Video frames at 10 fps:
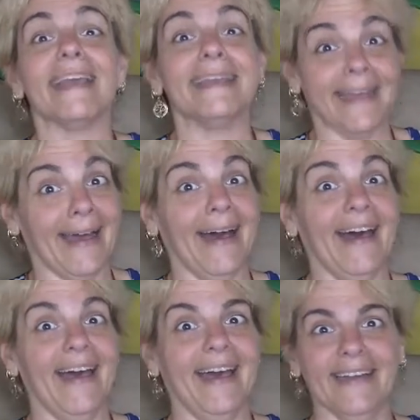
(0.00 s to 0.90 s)

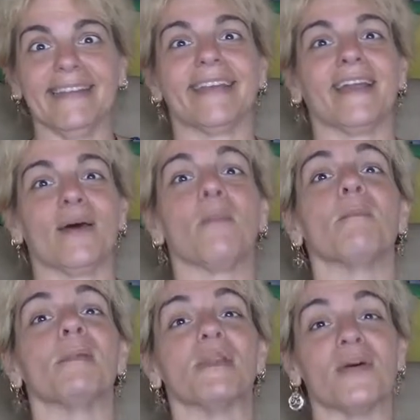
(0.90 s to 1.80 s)
Yeah, and it's gonna
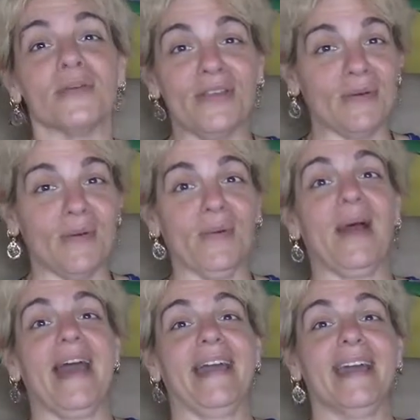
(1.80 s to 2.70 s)
blow you
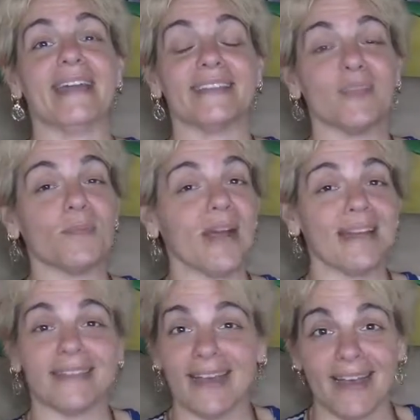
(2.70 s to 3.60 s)
away. It
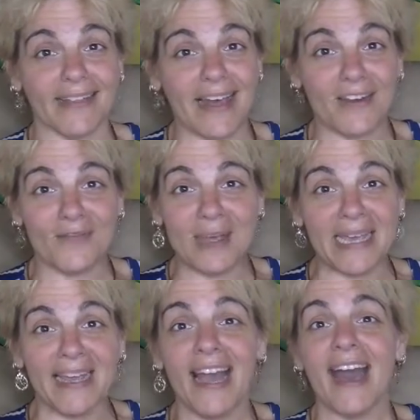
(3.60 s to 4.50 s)
surprised the hell out of
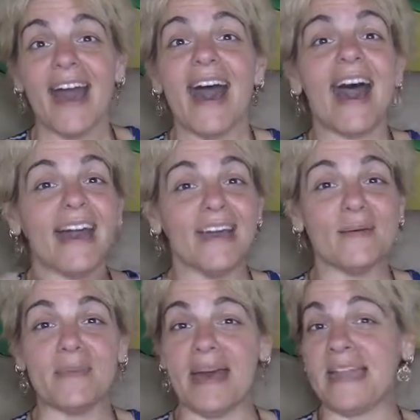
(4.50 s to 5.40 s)
me. I
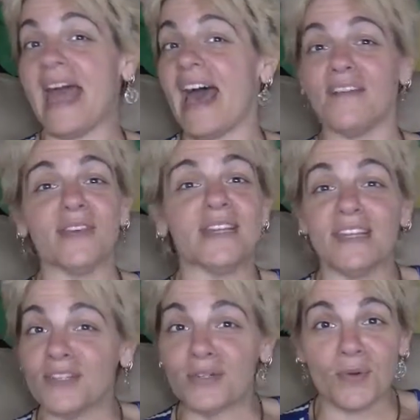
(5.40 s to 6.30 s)
am an avid
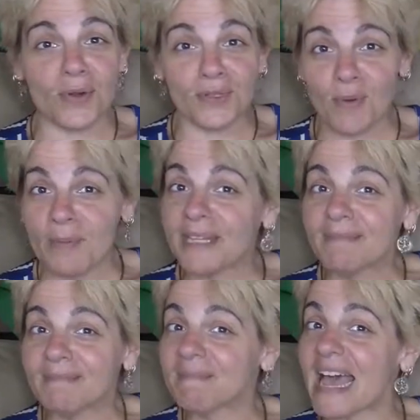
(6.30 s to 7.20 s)
indoors
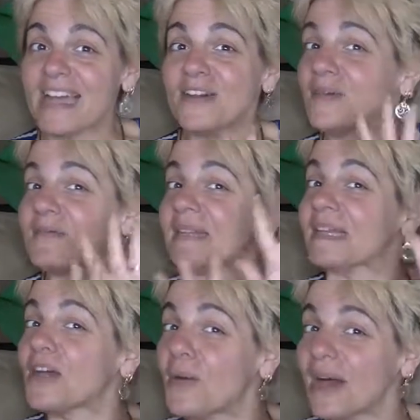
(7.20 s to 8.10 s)
woman. I don't really
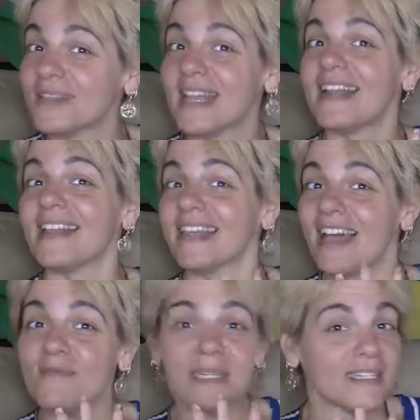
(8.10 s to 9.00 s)
go outside. I think
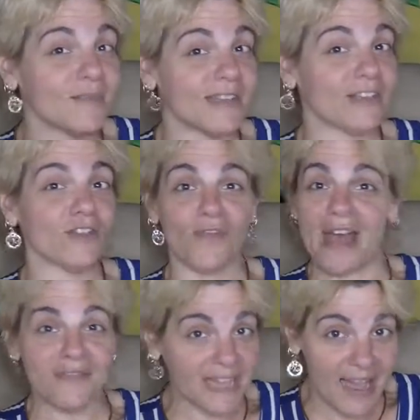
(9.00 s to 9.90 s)
I've been to the beach
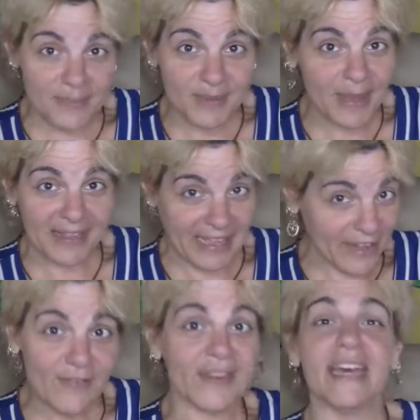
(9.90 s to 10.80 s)
5 times in my
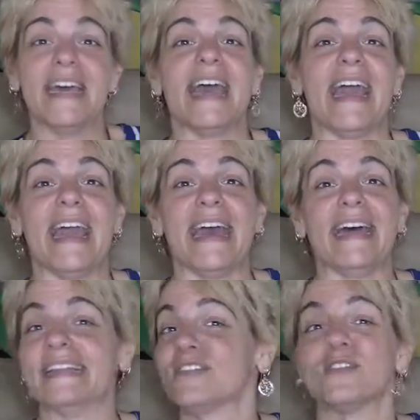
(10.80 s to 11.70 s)
life,
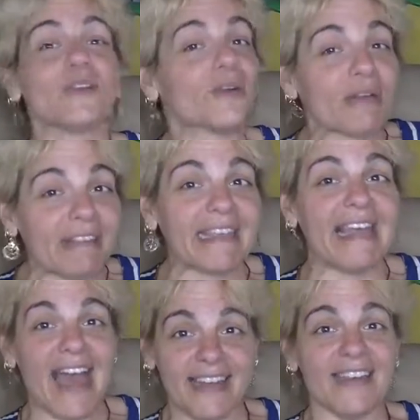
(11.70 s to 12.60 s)
and certainly
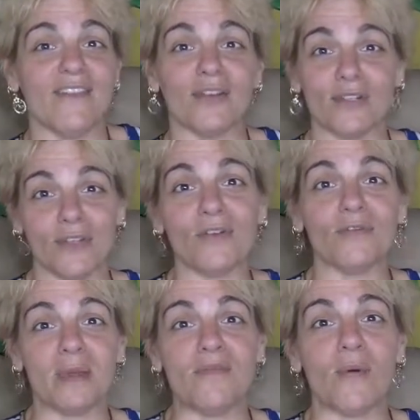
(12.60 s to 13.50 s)
had never surfed
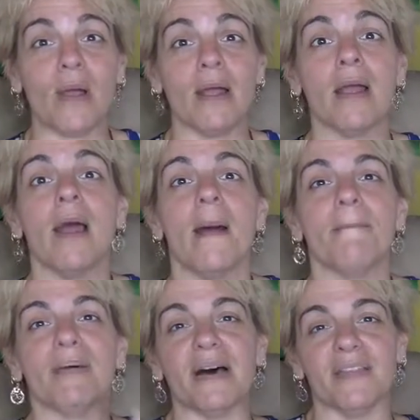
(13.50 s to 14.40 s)
before,
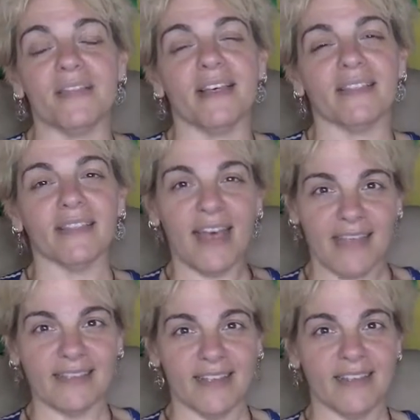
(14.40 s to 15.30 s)
but the
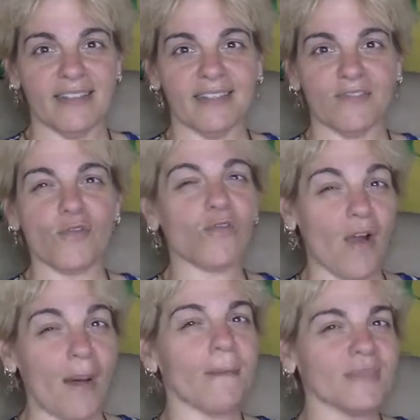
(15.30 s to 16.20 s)
lessons
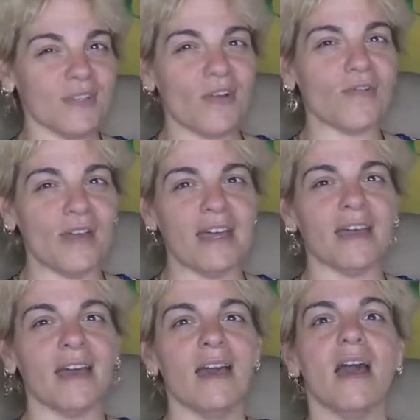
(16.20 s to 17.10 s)
from
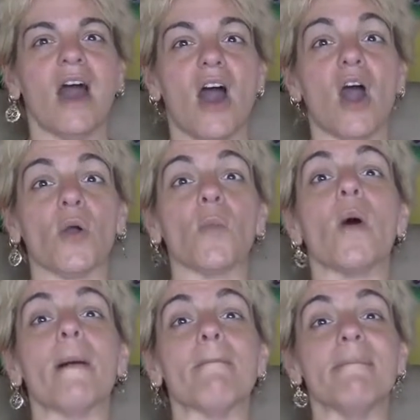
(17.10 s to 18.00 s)
surfing are
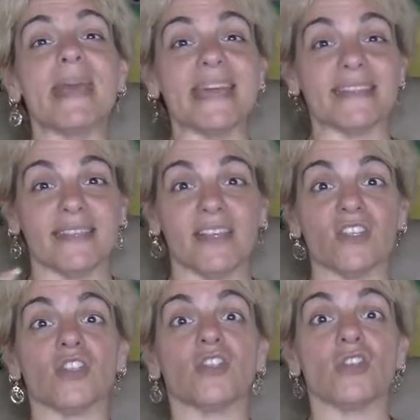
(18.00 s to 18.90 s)
what makes
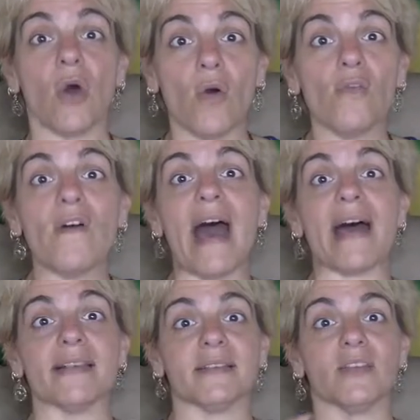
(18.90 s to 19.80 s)
this so
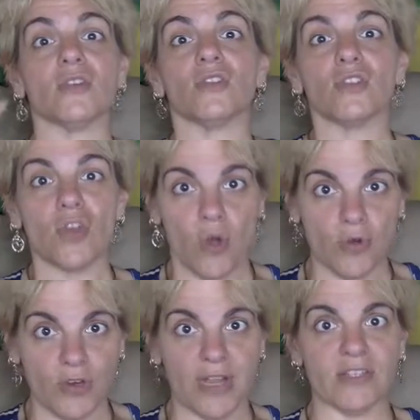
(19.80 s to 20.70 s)
fast, so
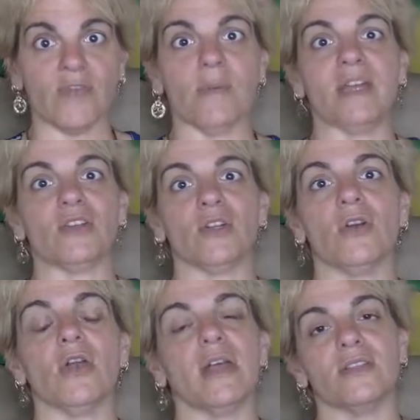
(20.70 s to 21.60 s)

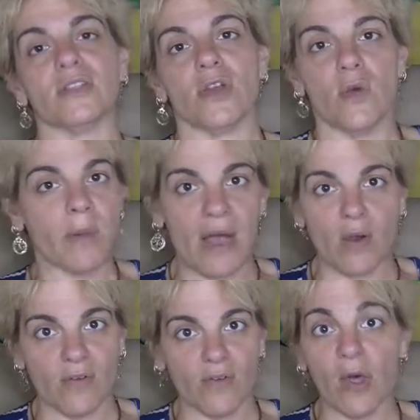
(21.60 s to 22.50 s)
transformational, and so
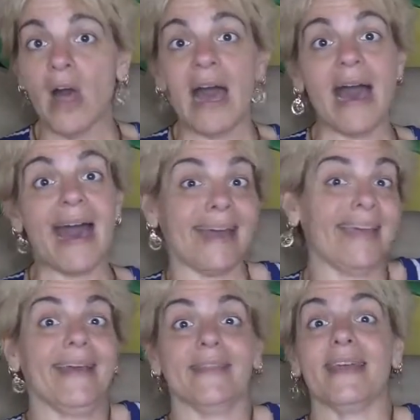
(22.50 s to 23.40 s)
powerful. I
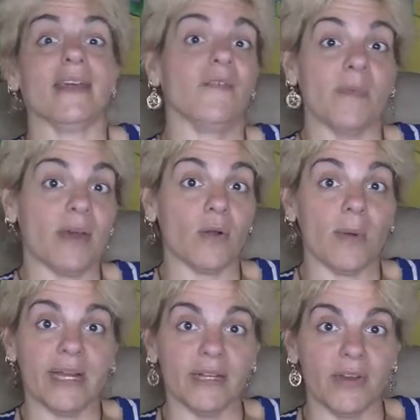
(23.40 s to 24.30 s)
can't think of a better
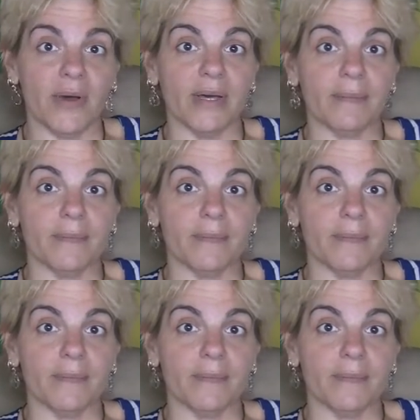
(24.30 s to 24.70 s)
way to do it.